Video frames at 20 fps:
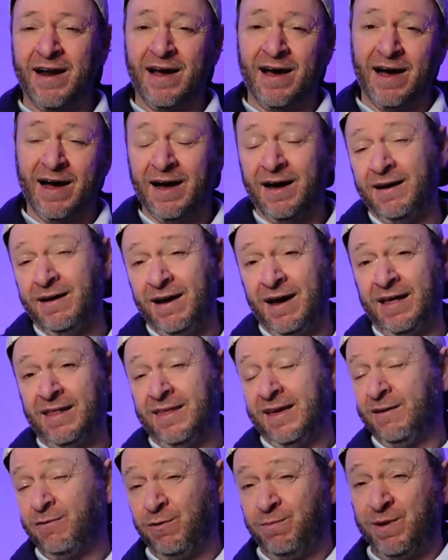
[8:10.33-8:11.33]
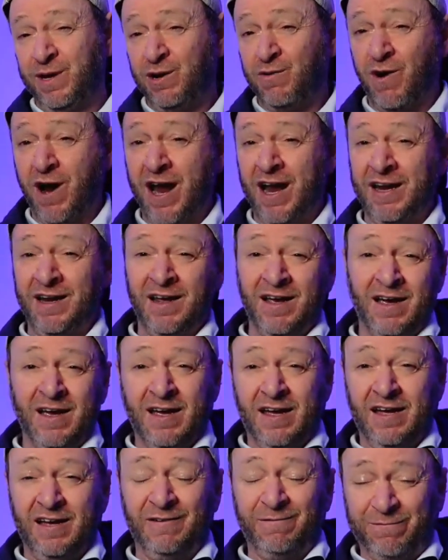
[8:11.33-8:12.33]
Uh, I think it would be great
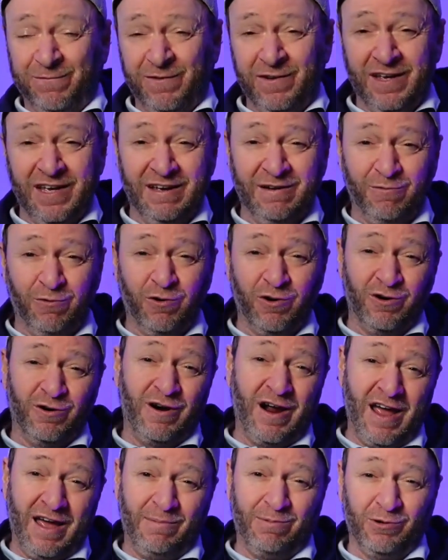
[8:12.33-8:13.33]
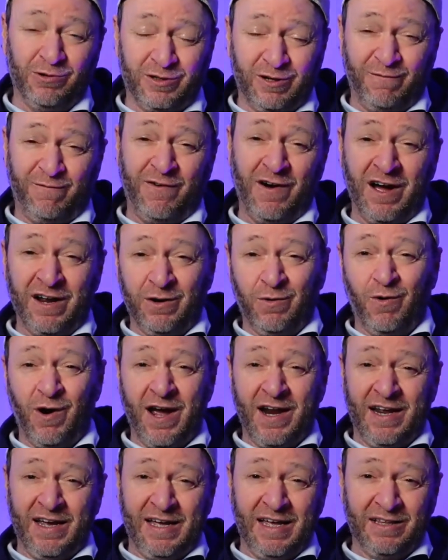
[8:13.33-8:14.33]
if he were able to find a
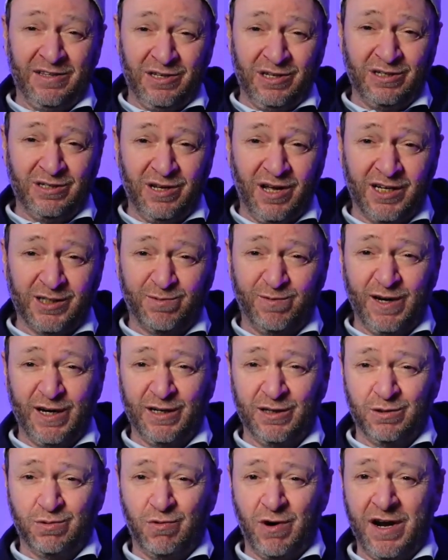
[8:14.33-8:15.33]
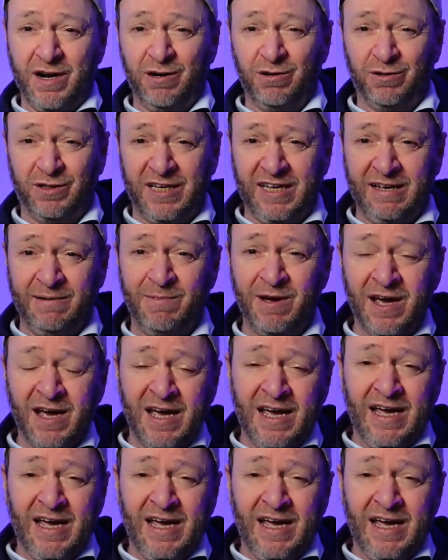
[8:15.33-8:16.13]
way to get this Las Vegas Raider team